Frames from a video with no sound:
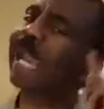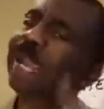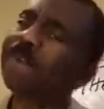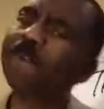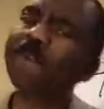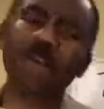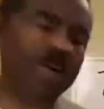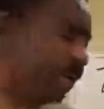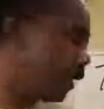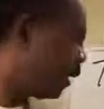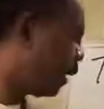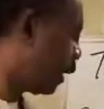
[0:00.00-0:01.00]

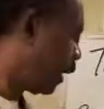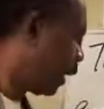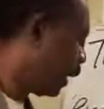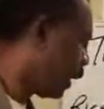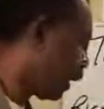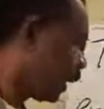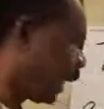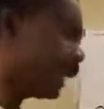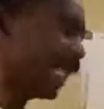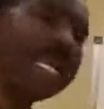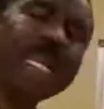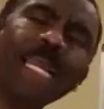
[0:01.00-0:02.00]
ever
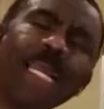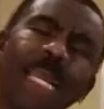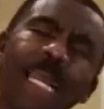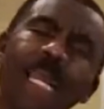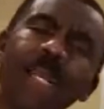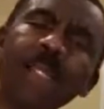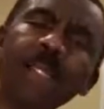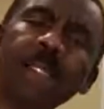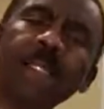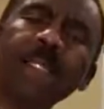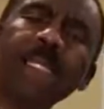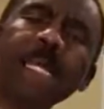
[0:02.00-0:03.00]
get a leg
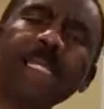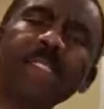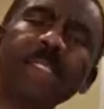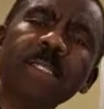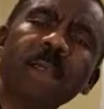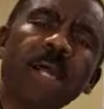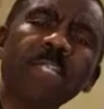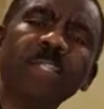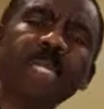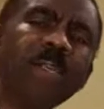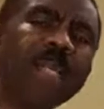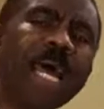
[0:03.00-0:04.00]
that is
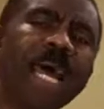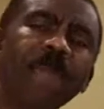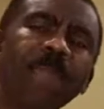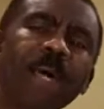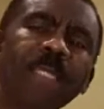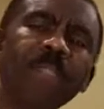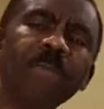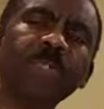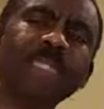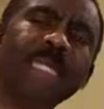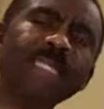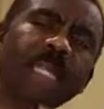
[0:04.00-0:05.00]
larger than the
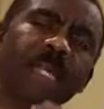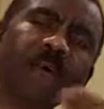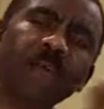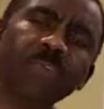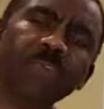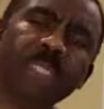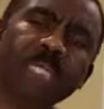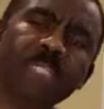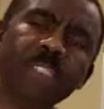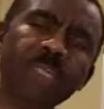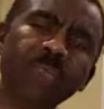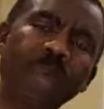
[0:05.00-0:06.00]
hypotenuse. That's a
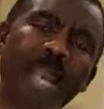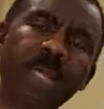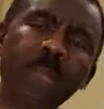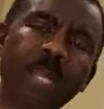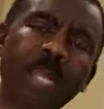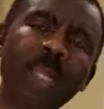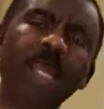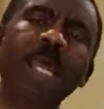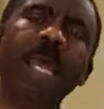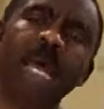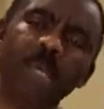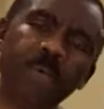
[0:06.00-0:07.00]
contradiction right away,
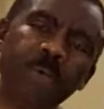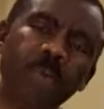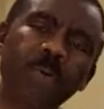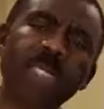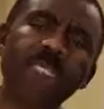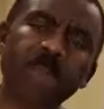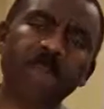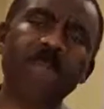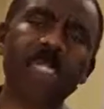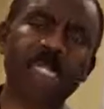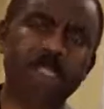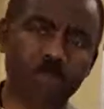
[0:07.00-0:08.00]
and you know that
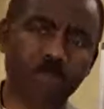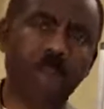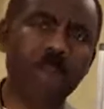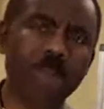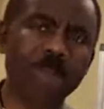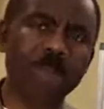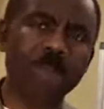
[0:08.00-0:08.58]
something is wrong.